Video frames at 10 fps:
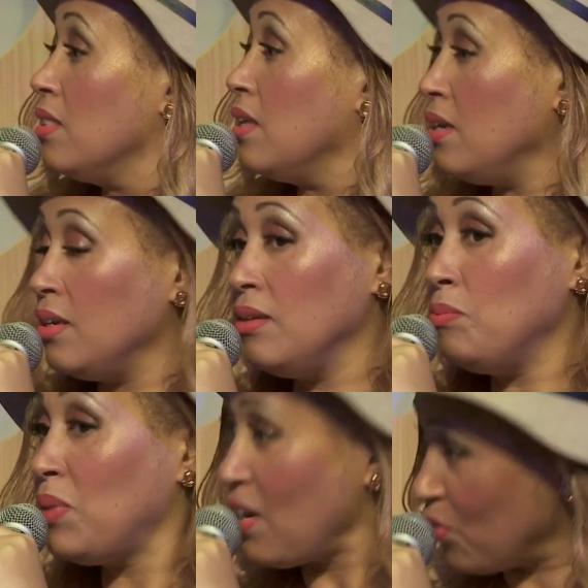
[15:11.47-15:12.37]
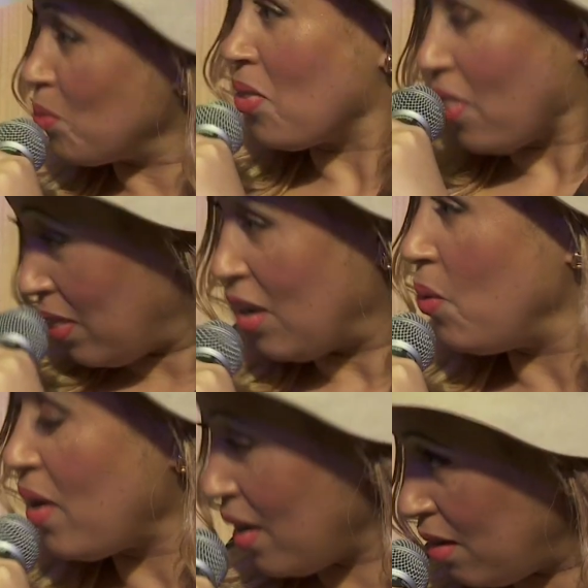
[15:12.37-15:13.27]
the platform that
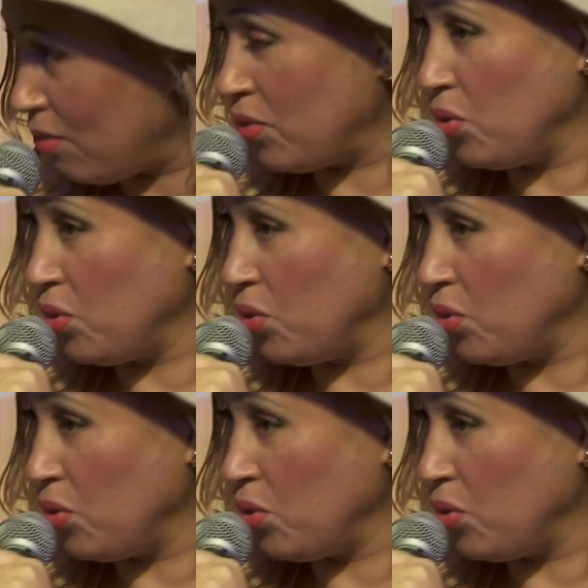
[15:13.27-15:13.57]
you have,